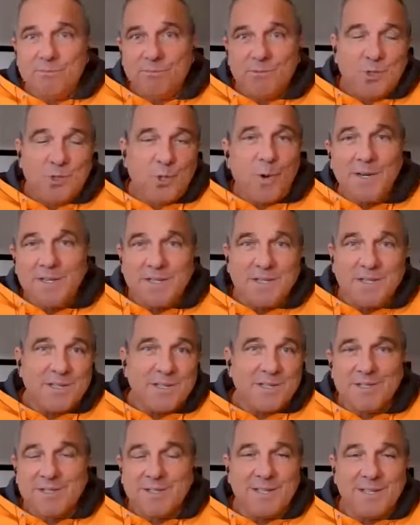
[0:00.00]

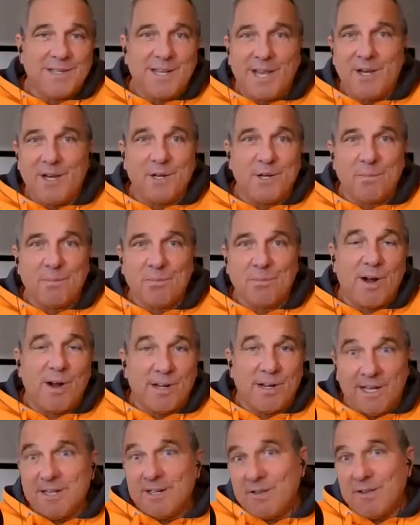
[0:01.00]
choices that they could have
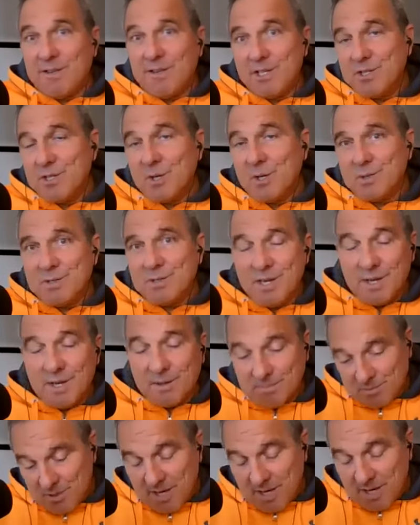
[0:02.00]
brought in, and they chose
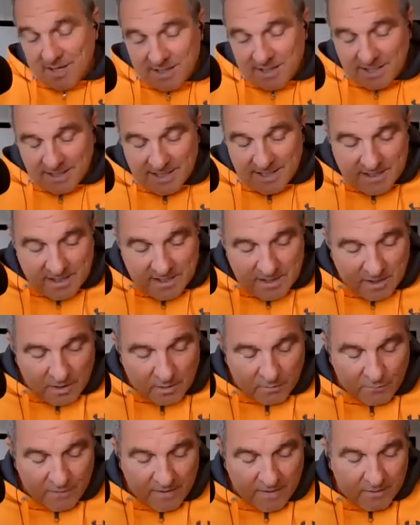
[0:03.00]
him. So I think that's
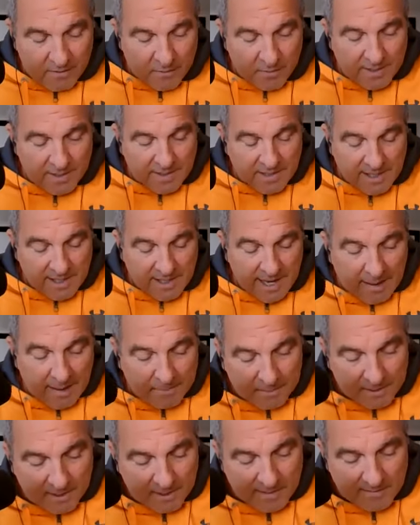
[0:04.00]
another feather in his
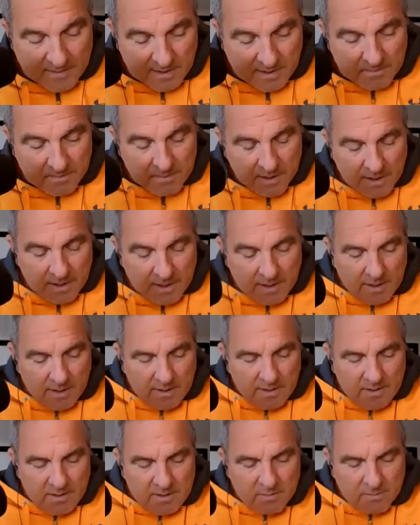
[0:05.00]
cap and gives him
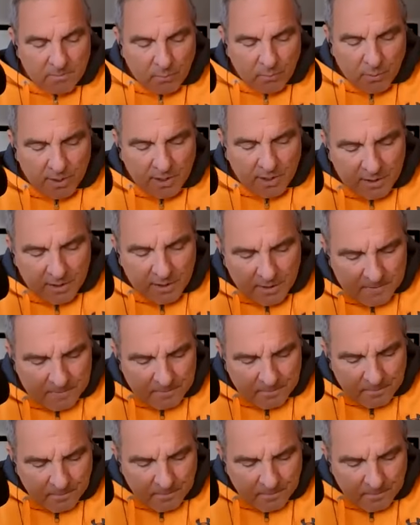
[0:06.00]
some pretty good